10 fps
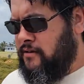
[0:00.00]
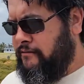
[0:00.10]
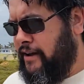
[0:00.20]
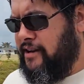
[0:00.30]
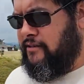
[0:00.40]

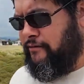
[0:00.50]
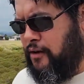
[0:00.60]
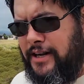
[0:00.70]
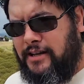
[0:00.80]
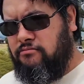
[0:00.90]
Fake,
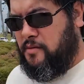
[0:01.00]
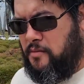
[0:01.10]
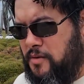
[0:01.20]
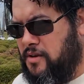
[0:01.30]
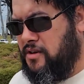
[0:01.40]
phony.
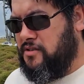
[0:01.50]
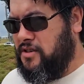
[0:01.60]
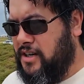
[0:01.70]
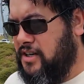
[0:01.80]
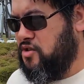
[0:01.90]
We're not
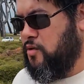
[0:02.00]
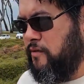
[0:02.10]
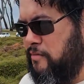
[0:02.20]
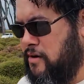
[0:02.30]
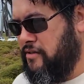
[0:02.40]
entirely sure
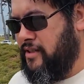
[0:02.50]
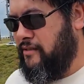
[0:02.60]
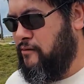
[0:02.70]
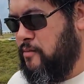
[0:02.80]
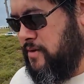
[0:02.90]
if both
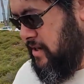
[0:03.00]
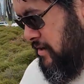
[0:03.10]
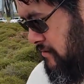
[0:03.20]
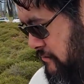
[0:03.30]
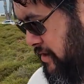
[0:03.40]
forms
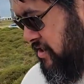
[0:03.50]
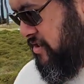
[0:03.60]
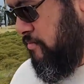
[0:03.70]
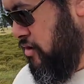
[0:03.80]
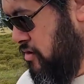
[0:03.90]
are released
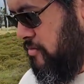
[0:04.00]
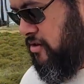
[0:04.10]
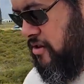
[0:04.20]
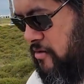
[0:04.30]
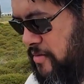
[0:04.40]
in Pokemon
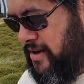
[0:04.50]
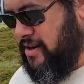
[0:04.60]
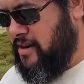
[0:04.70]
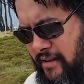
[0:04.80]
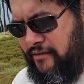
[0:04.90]
Go, but
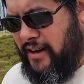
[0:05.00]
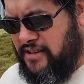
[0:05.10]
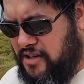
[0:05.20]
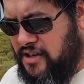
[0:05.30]
as far as I